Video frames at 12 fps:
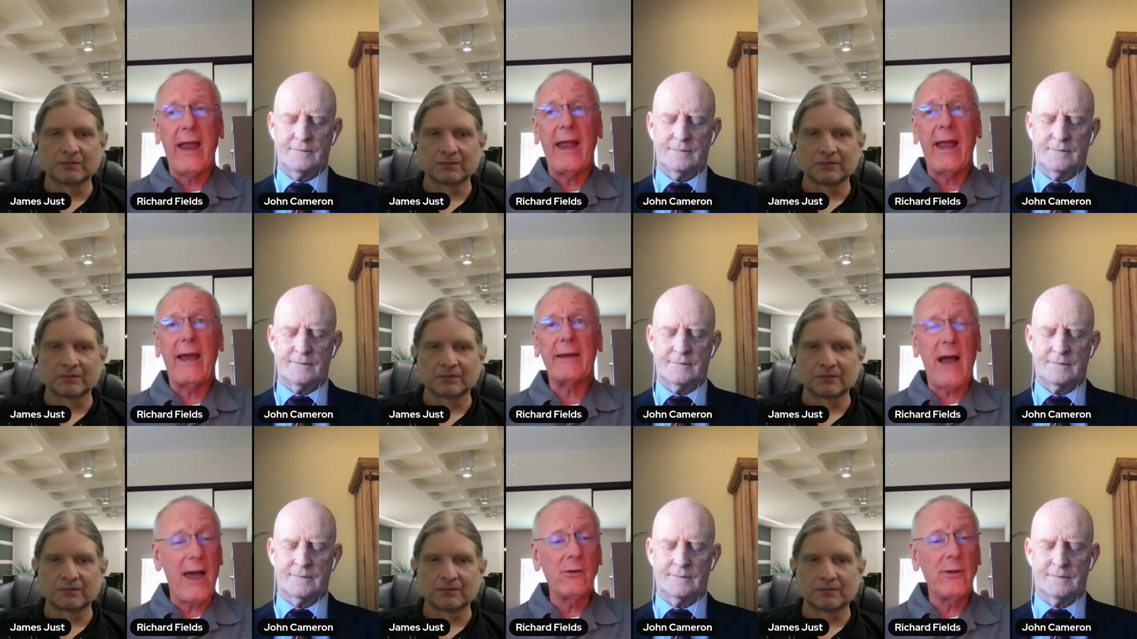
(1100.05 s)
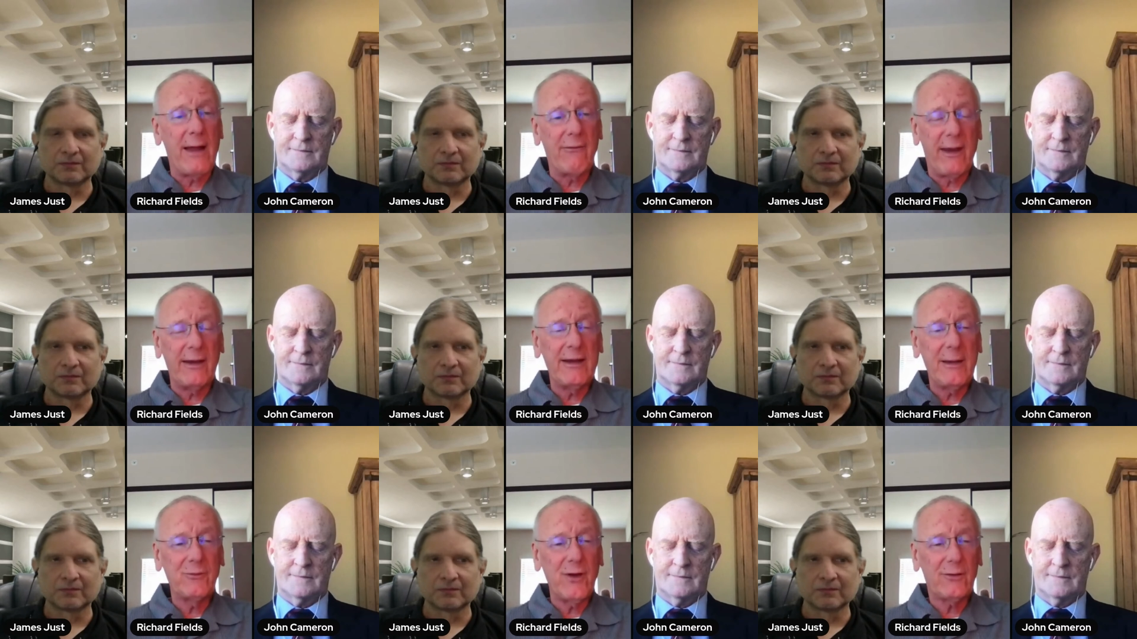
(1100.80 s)
Speaker 1: And I don't have
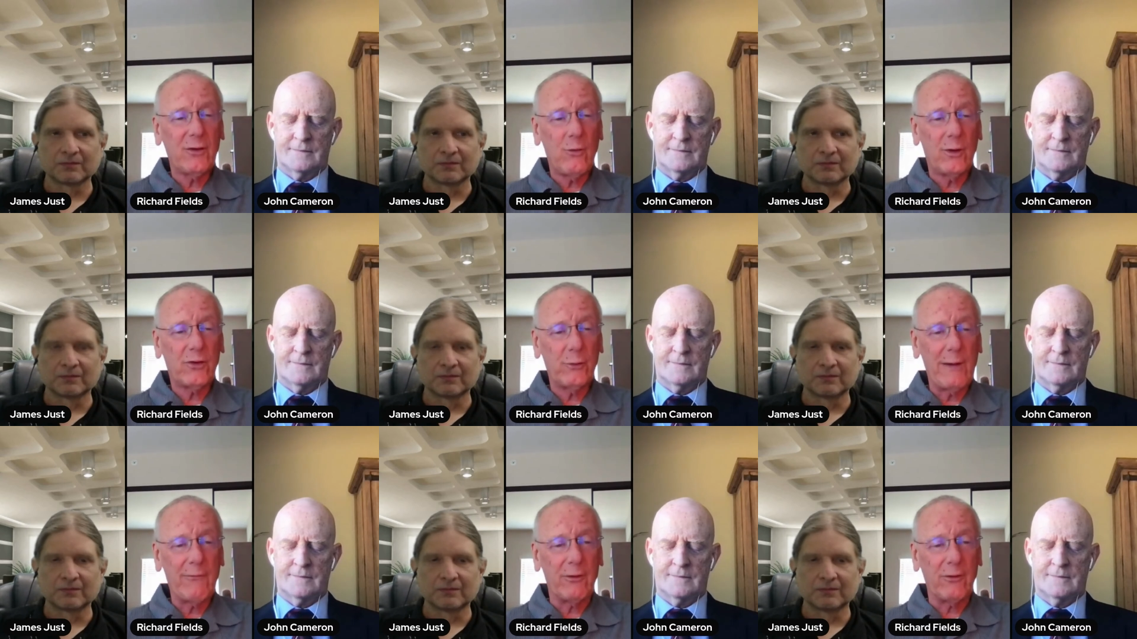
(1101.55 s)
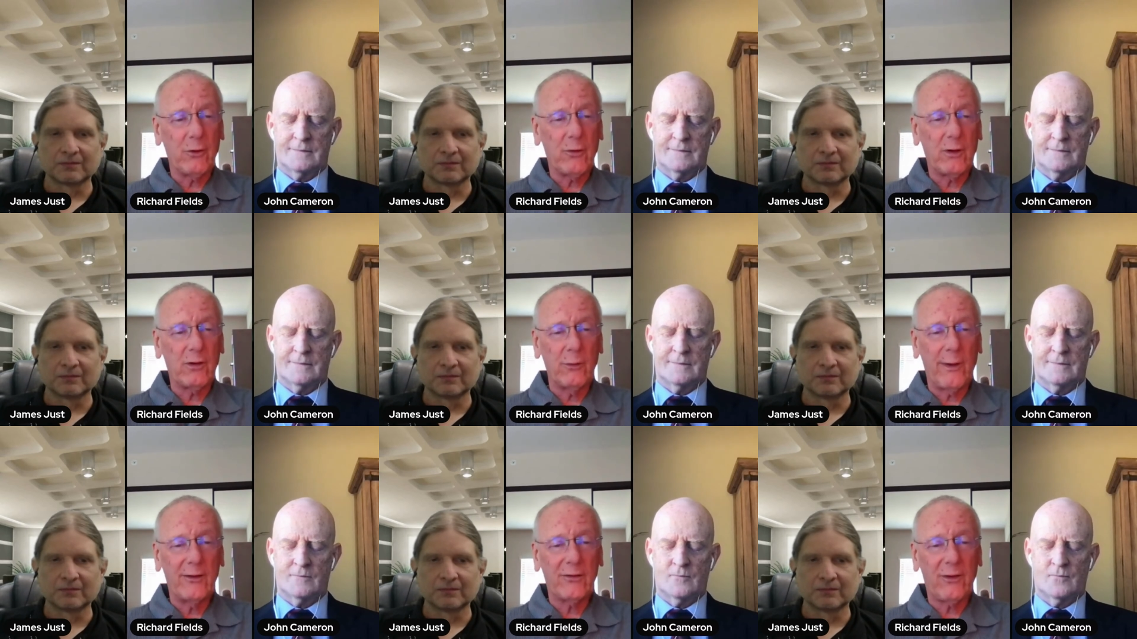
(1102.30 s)
any objection whatsoever to
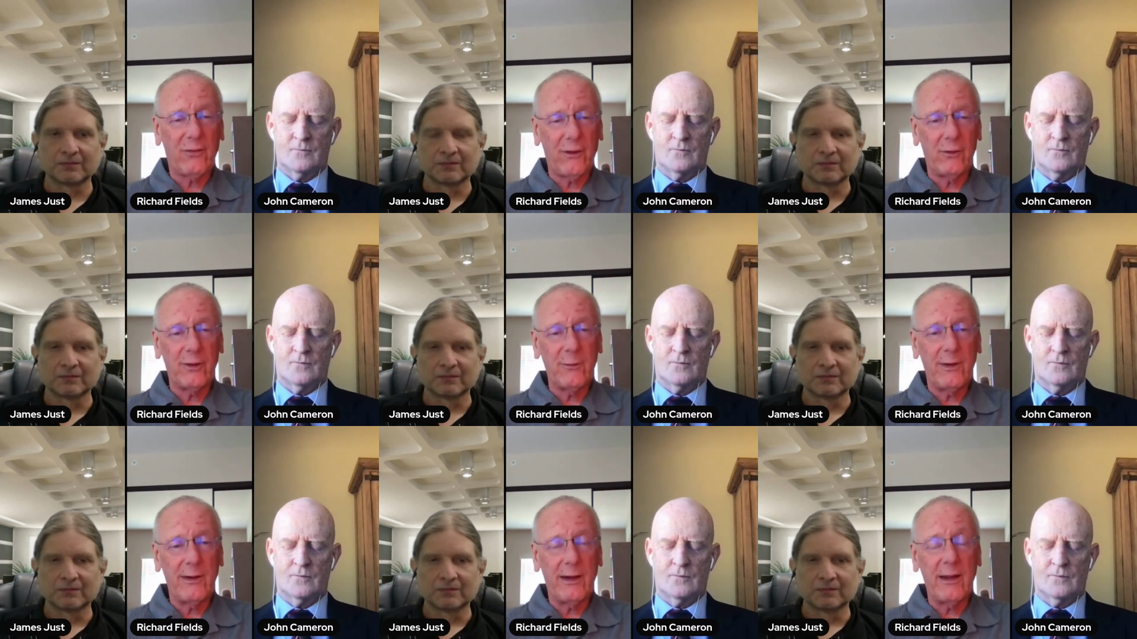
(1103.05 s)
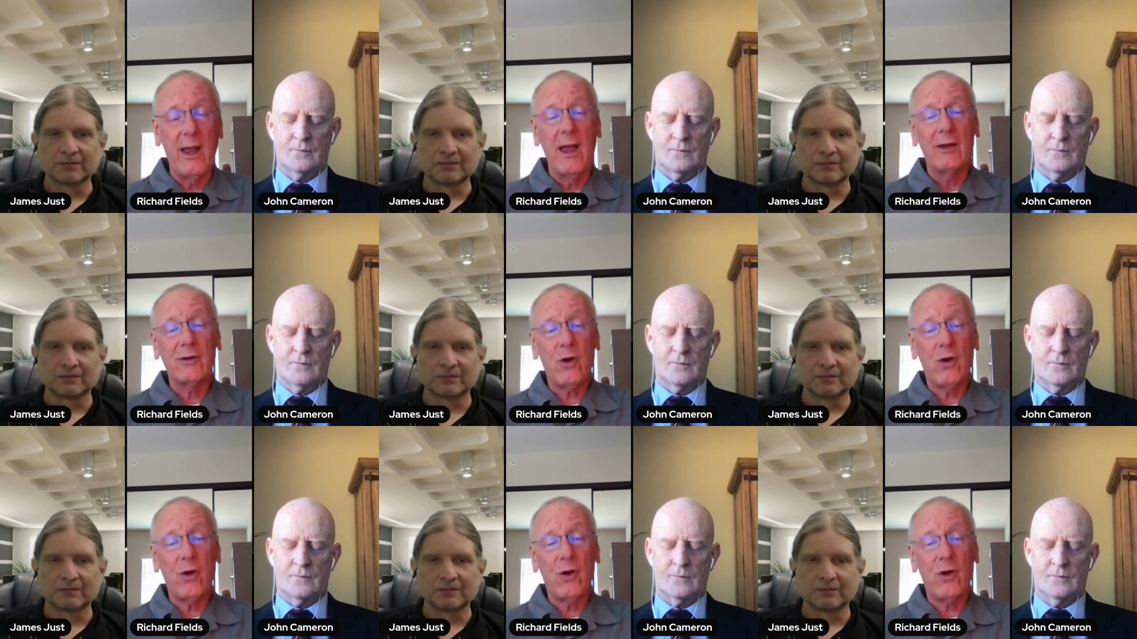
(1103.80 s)
critical race theory being